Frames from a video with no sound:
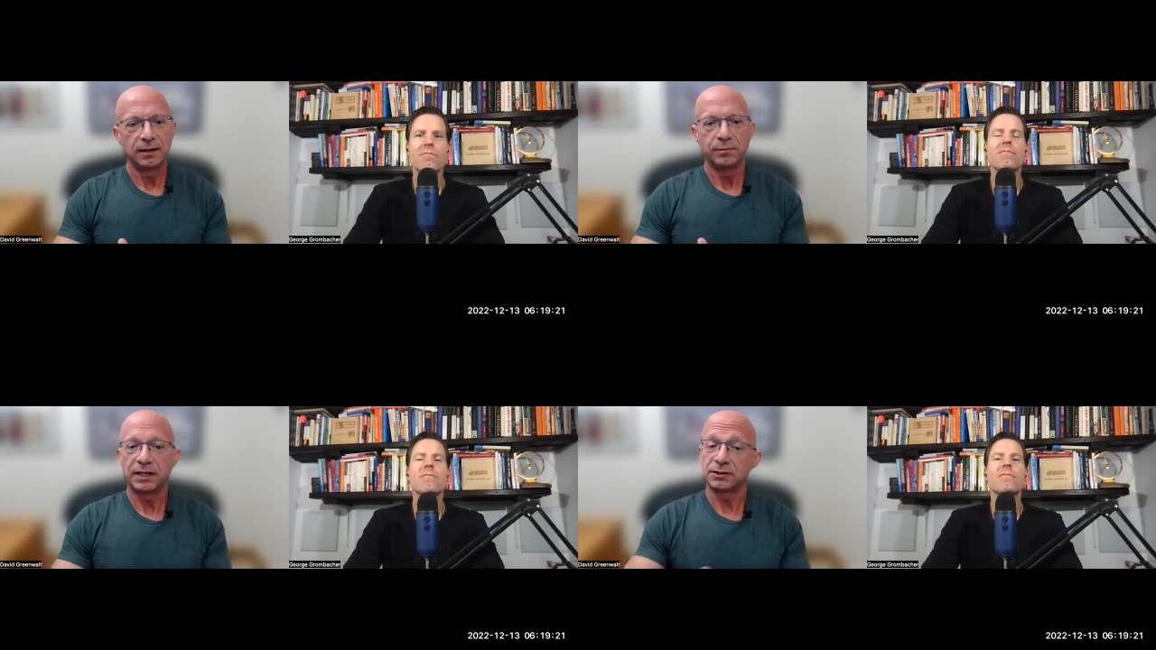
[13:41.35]

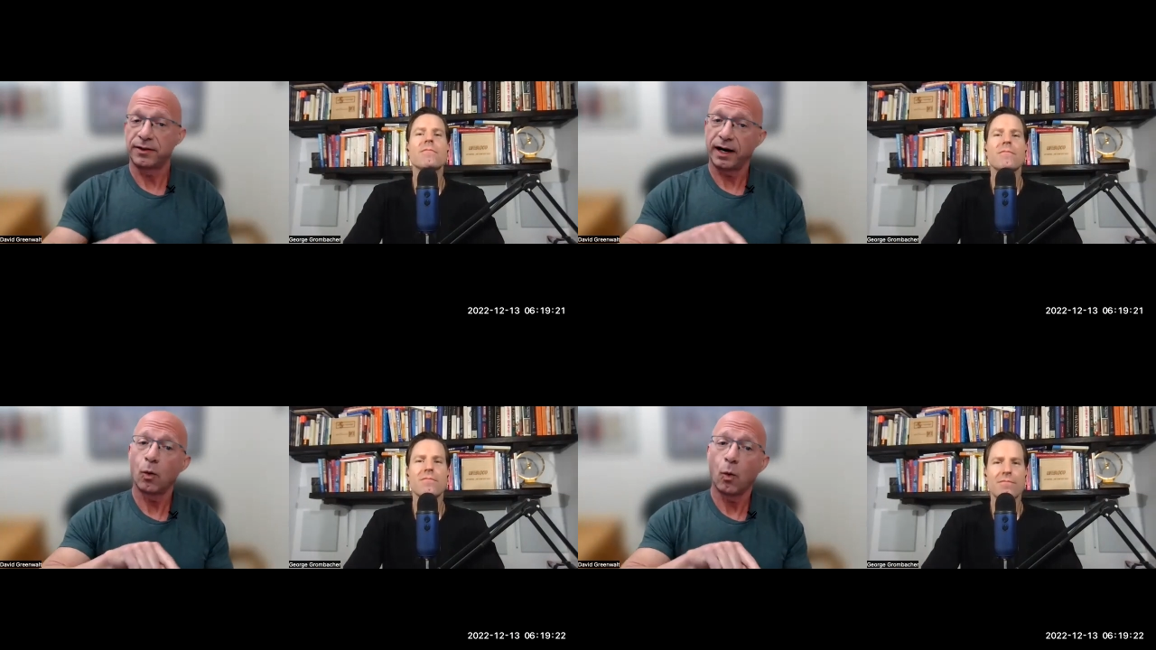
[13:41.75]
Speaker 1: Because
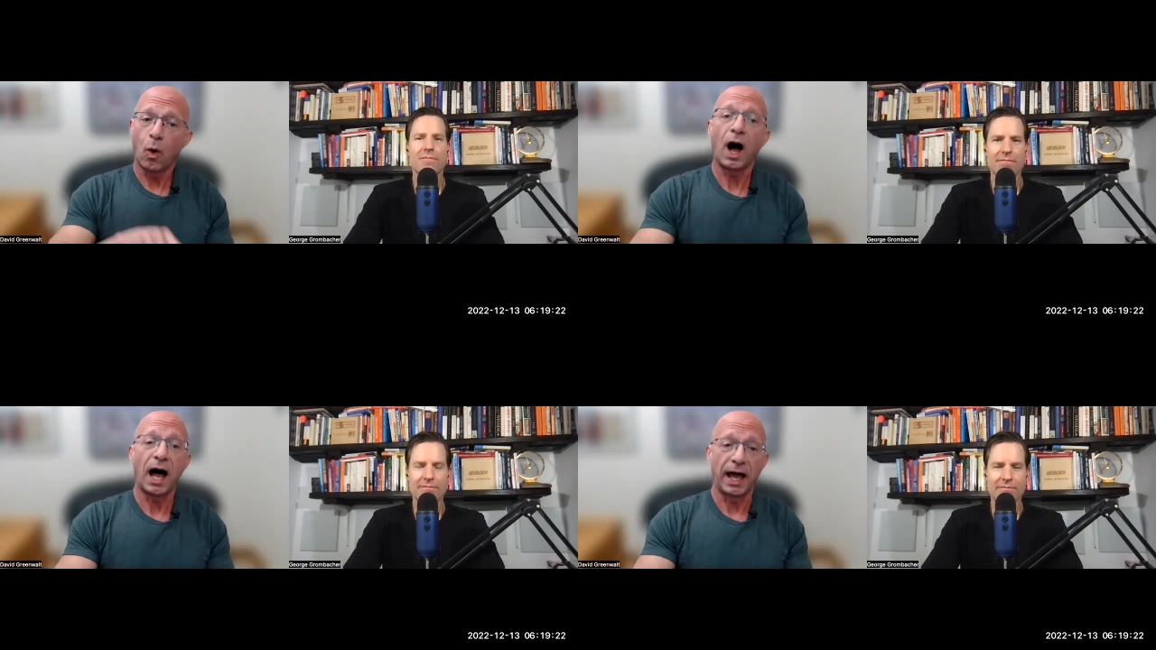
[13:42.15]
their
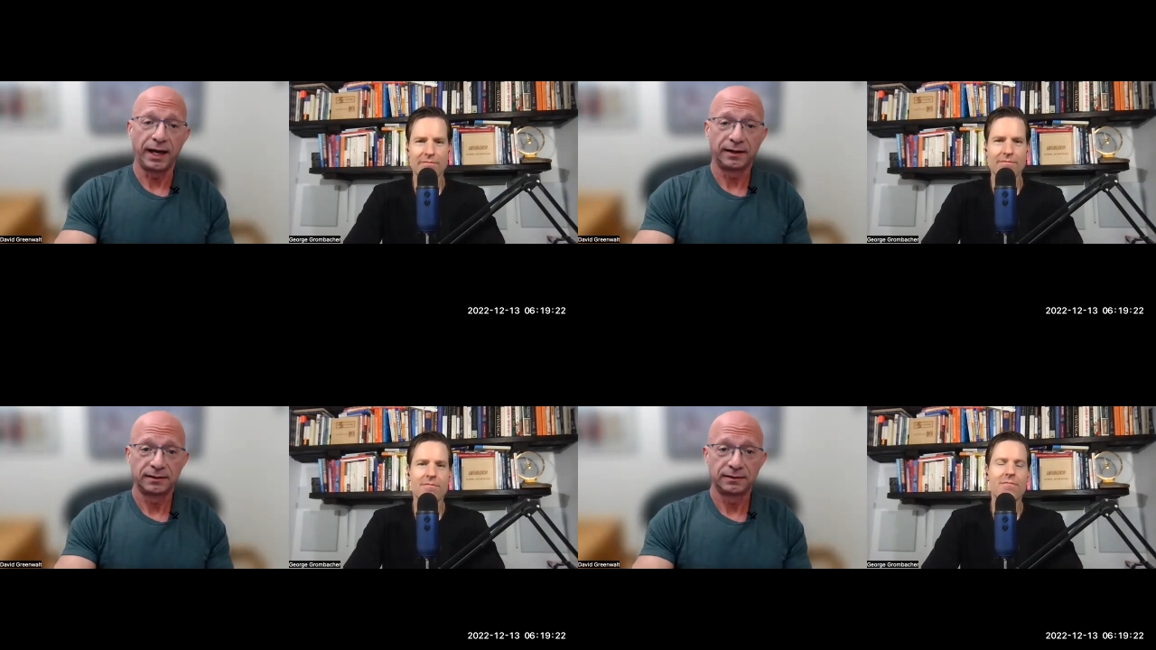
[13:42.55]
why
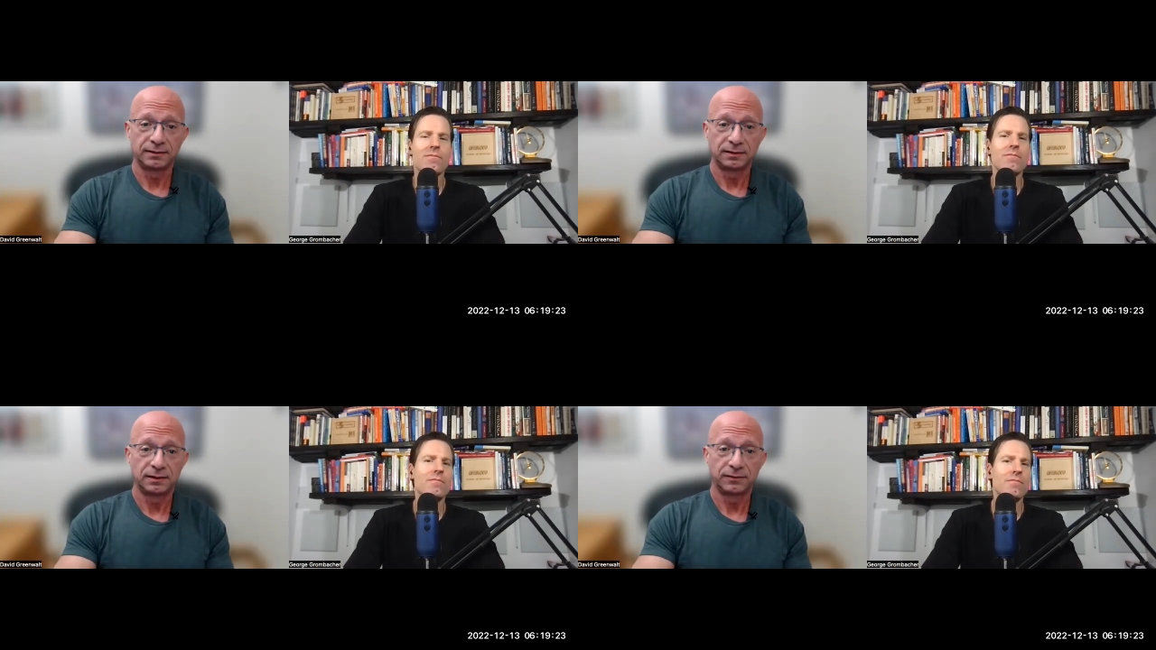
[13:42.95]

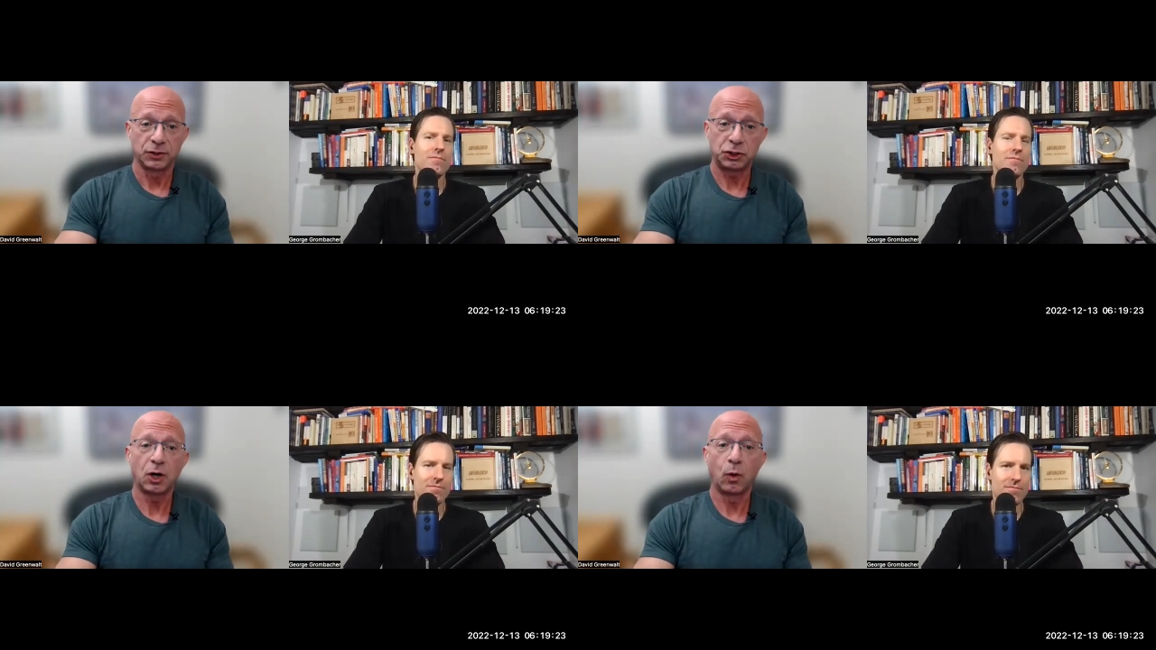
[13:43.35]
for
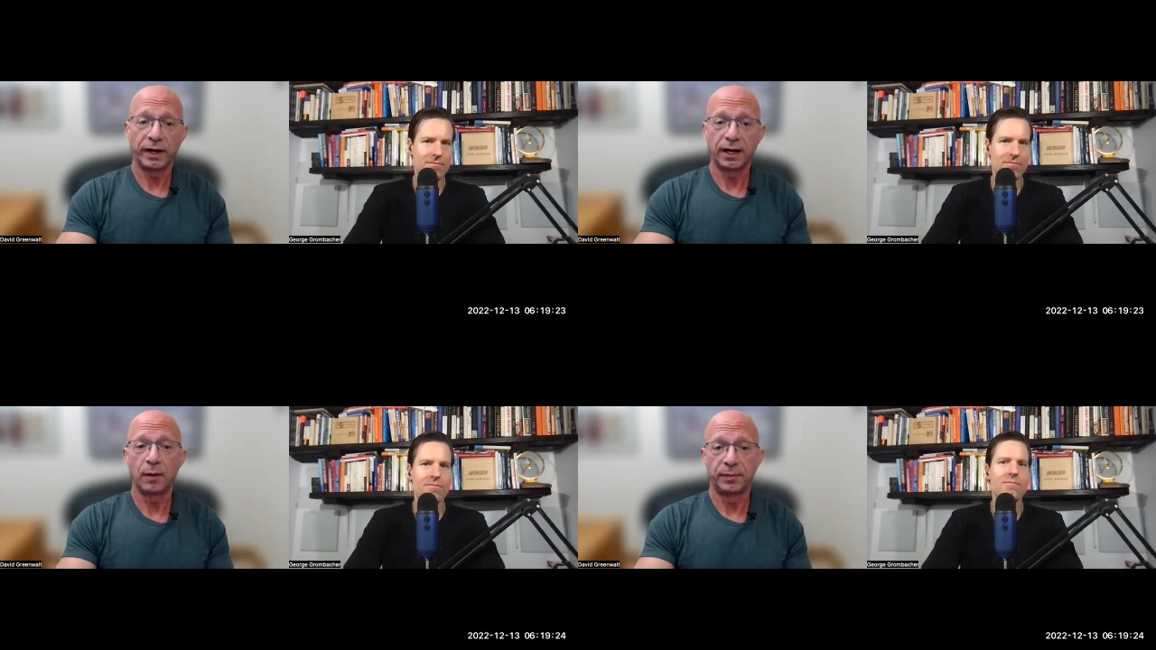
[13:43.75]

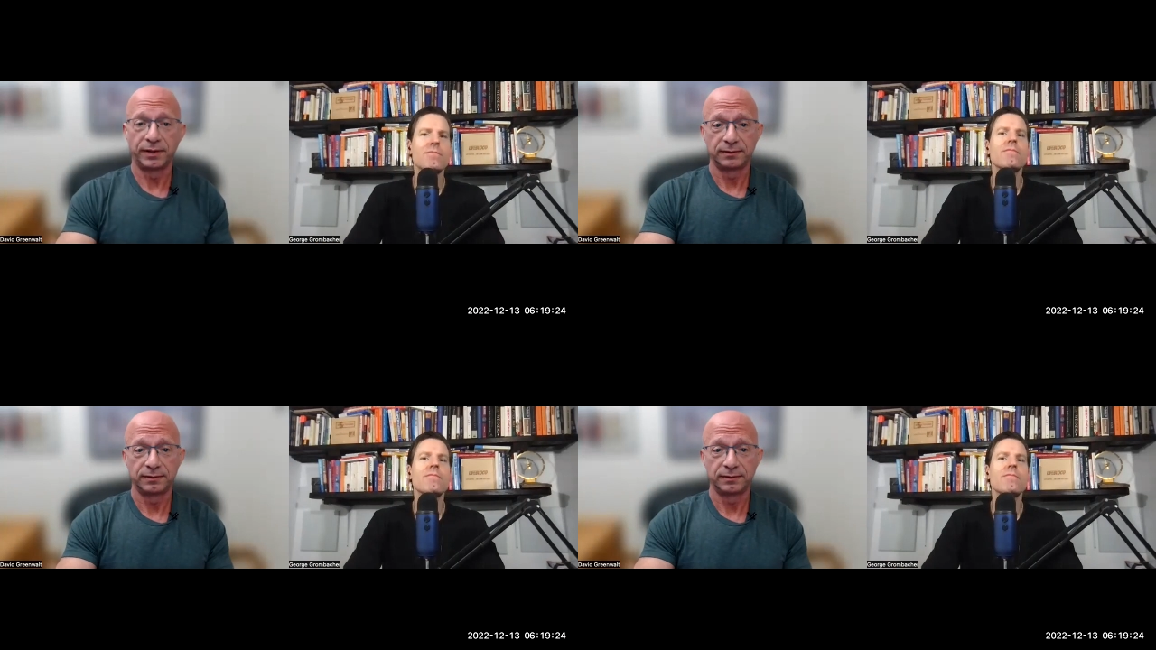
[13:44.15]
showing up